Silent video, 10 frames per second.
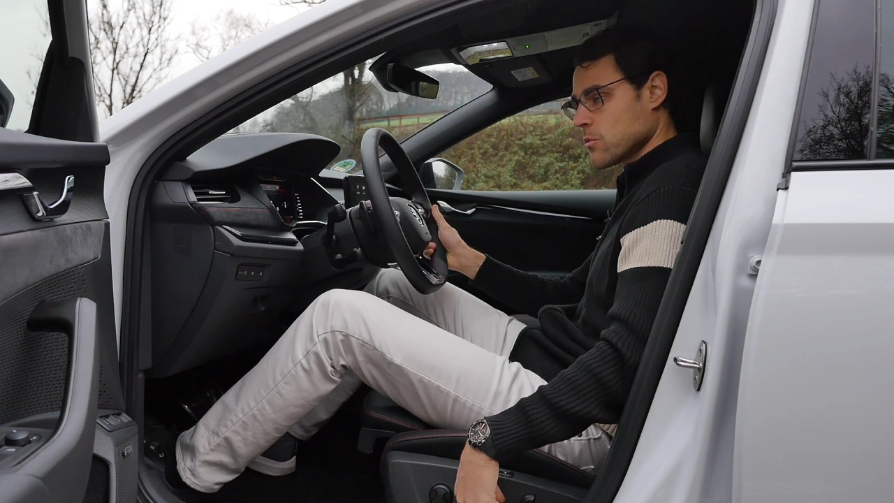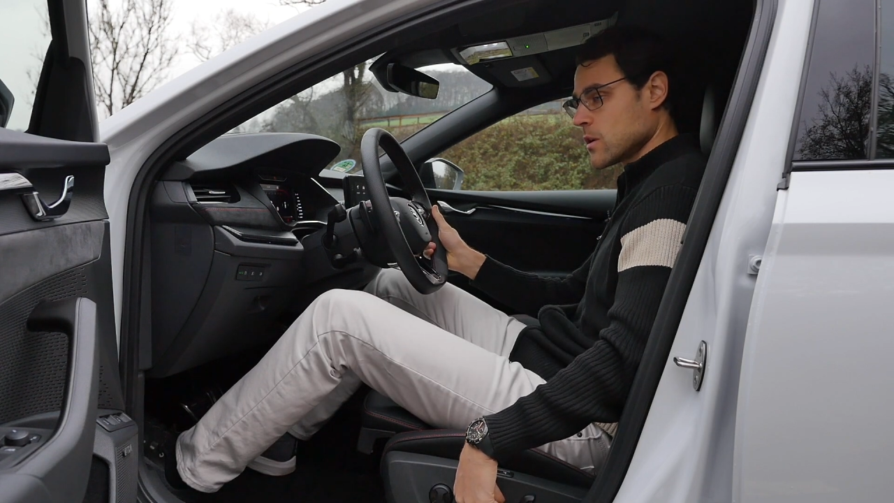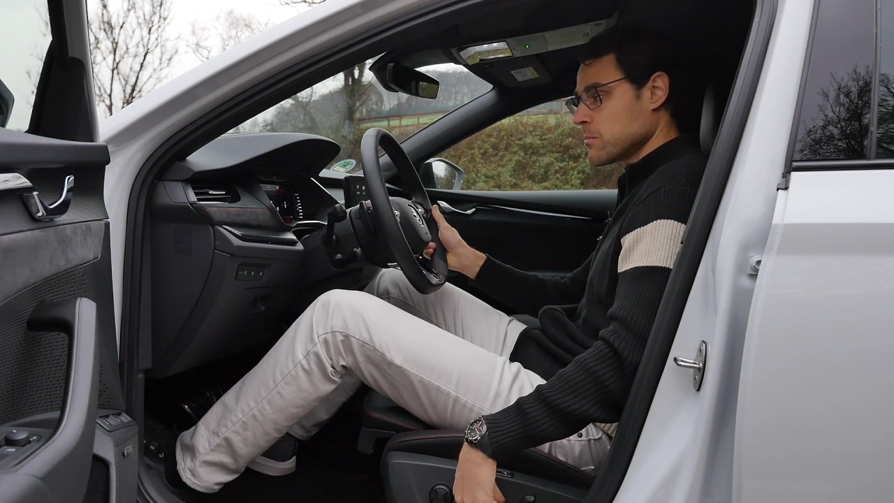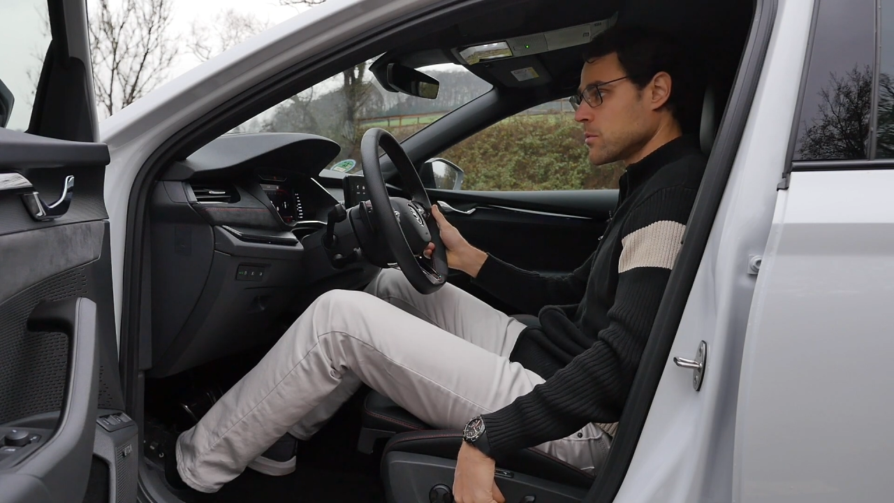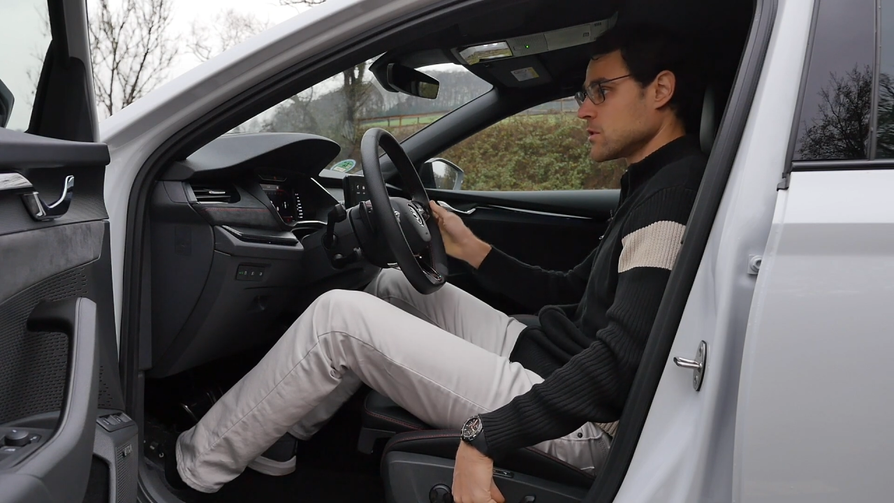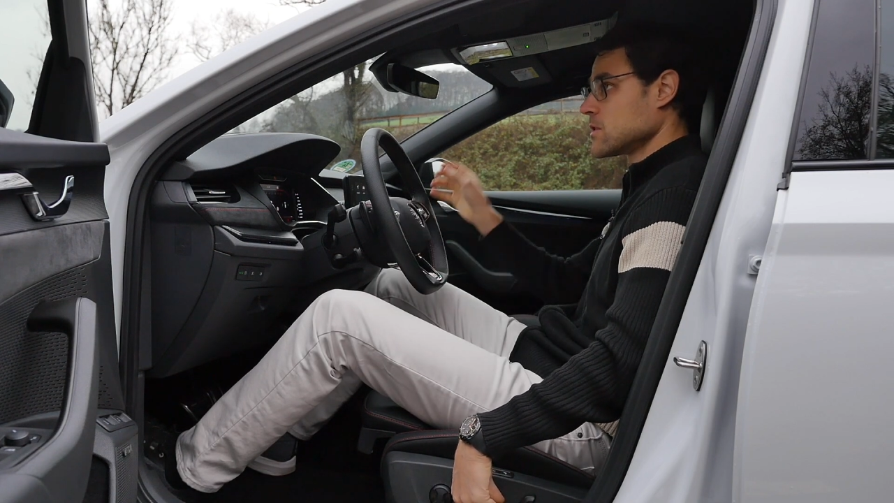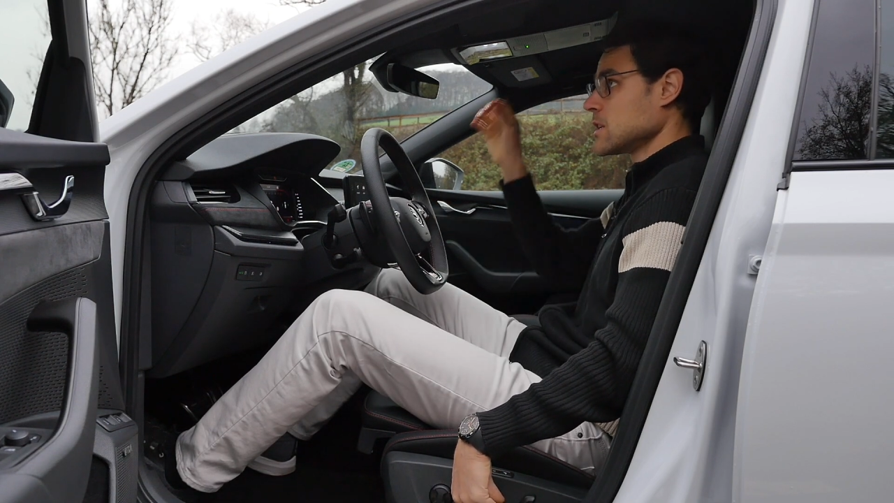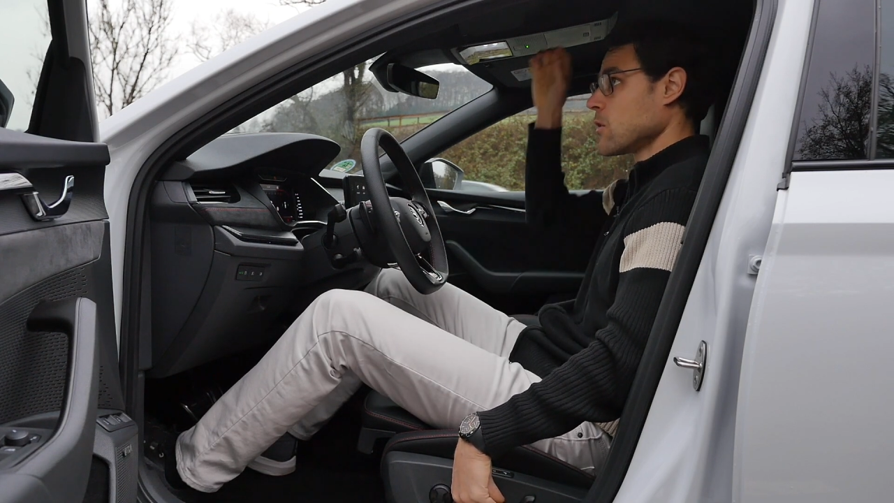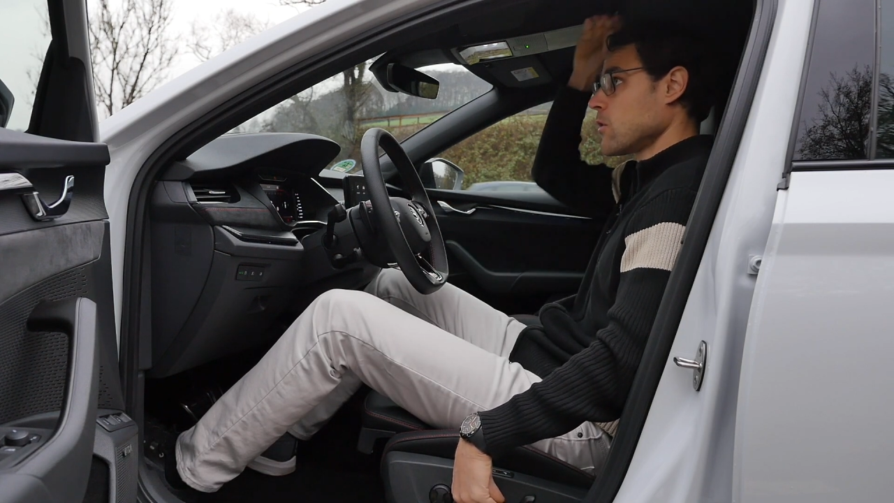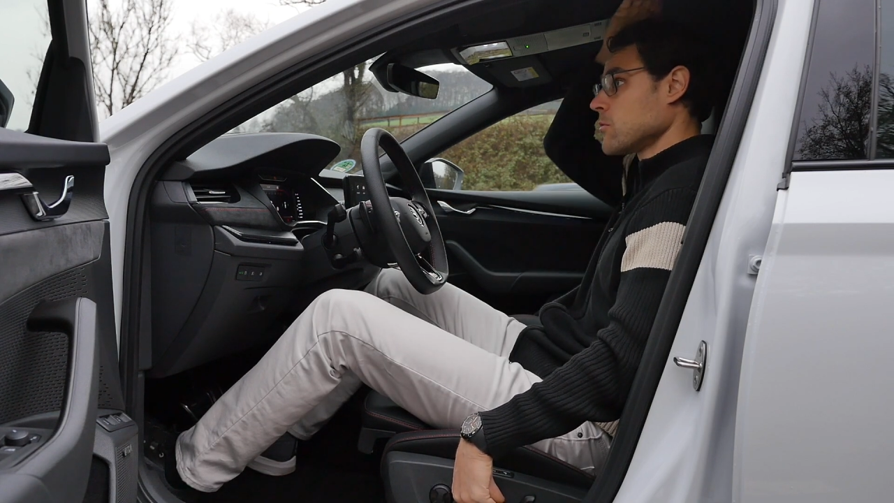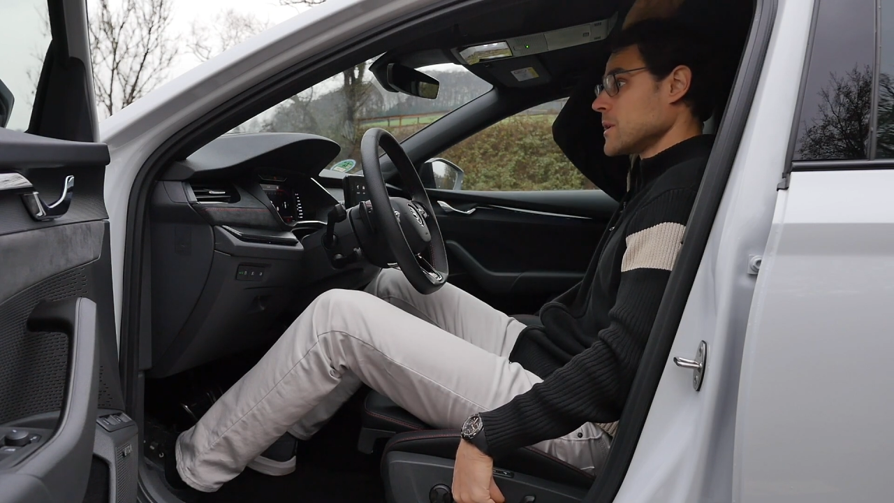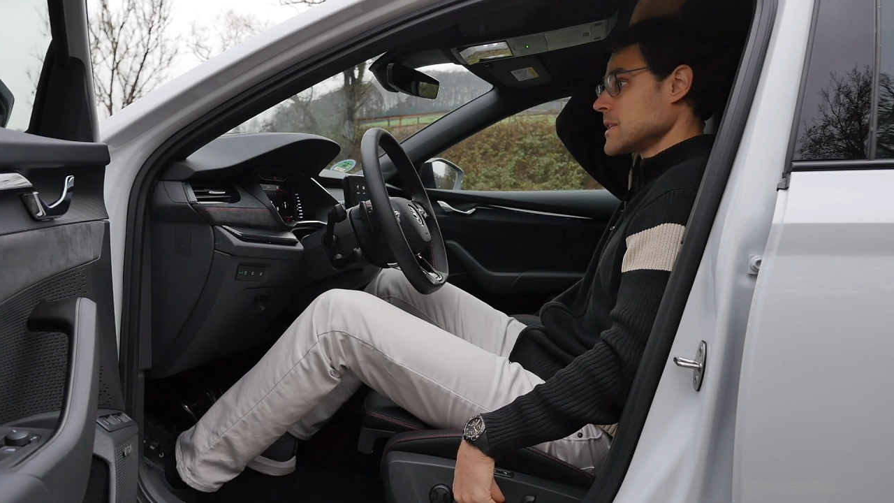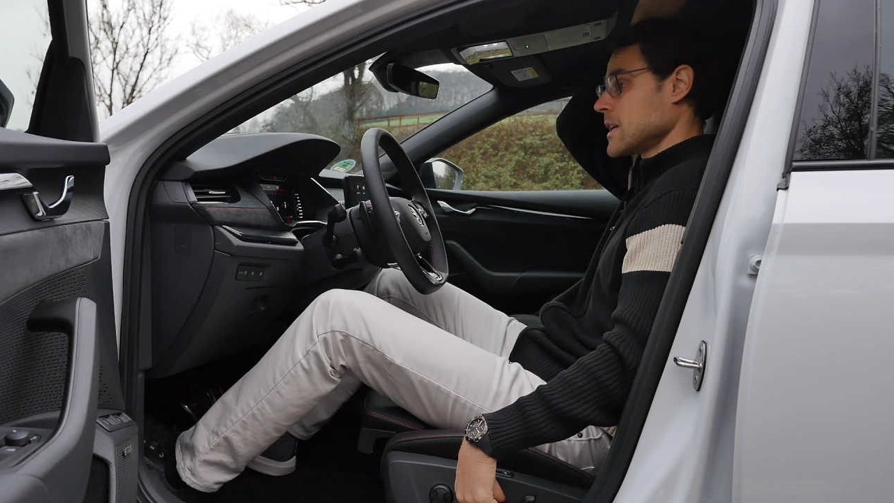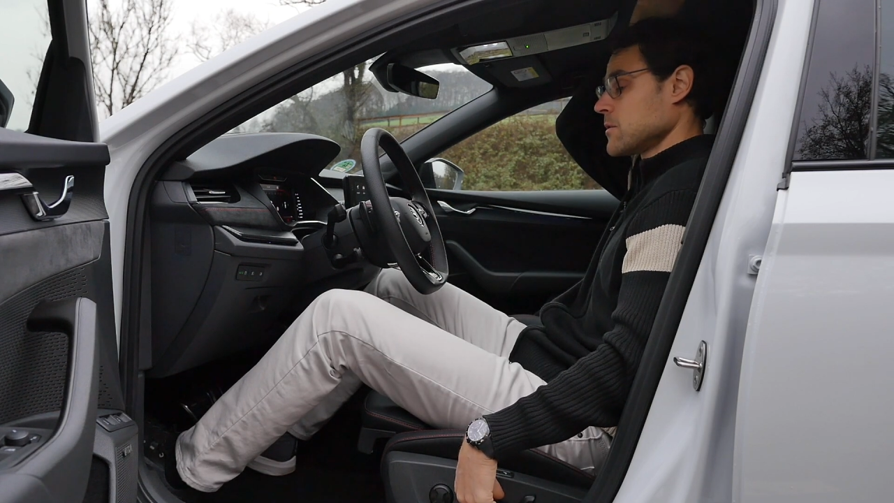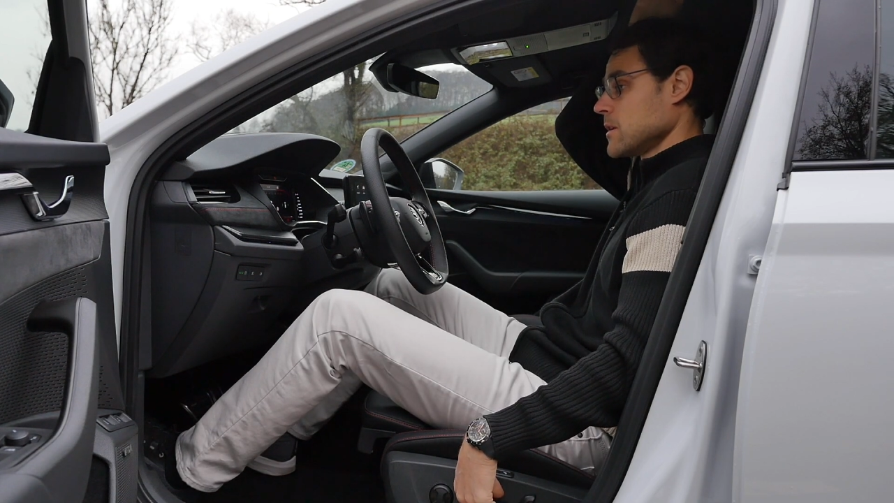when you put the seat all the way
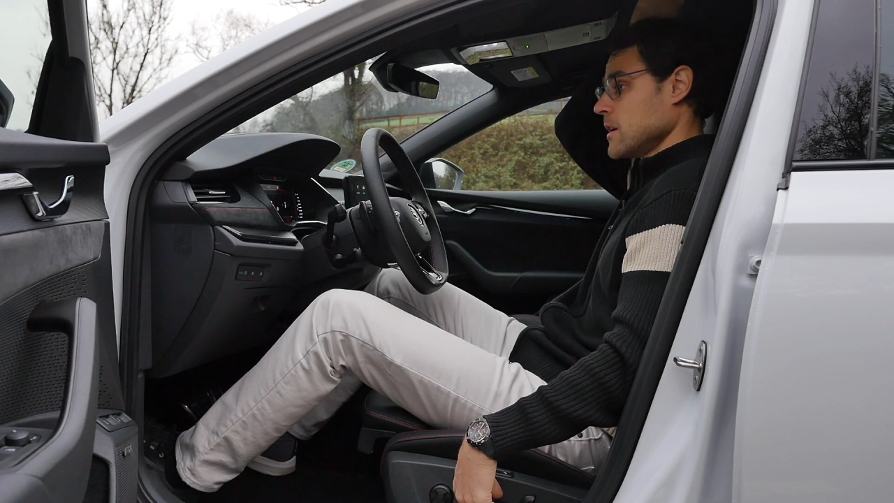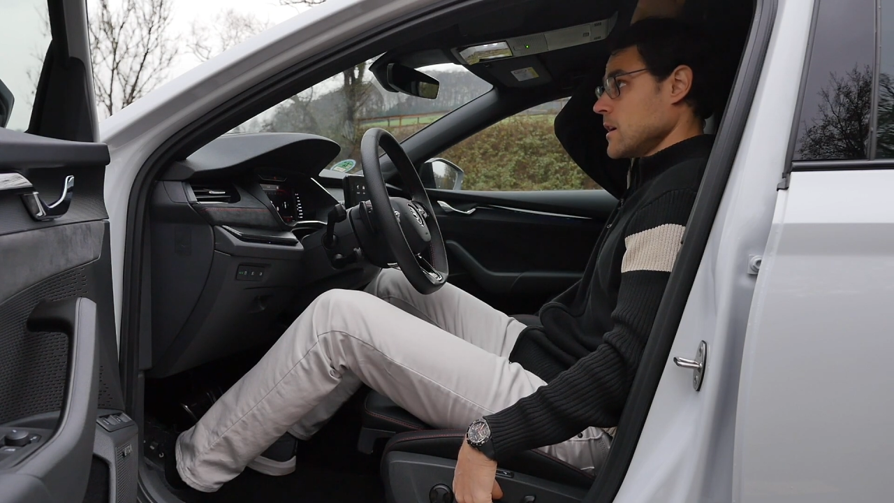down